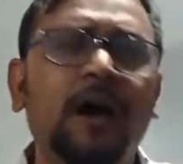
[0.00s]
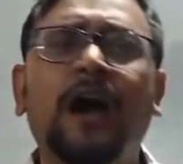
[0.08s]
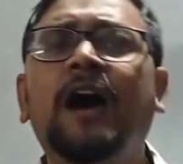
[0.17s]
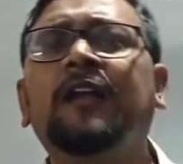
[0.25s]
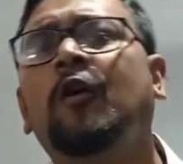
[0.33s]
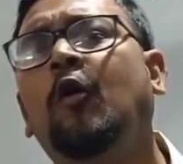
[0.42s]

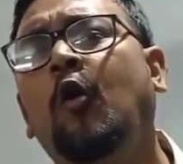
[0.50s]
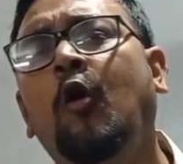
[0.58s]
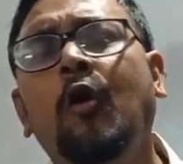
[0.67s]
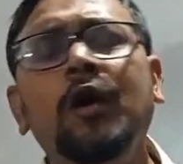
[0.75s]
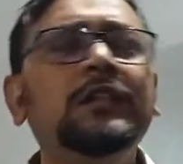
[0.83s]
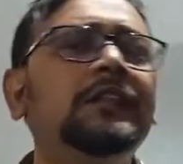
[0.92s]
are
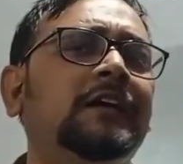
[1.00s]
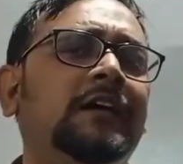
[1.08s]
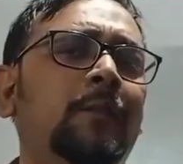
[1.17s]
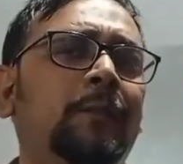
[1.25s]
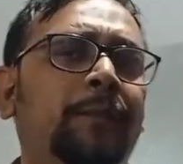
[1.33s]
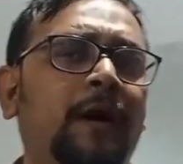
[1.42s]
all the
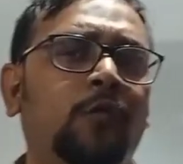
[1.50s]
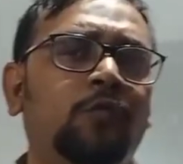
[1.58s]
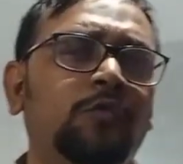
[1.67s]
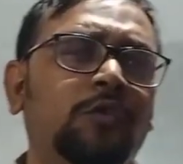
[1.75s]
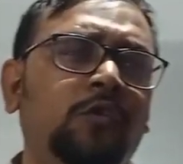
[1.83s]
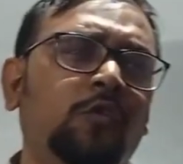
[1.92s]

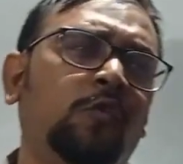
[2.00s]
compound,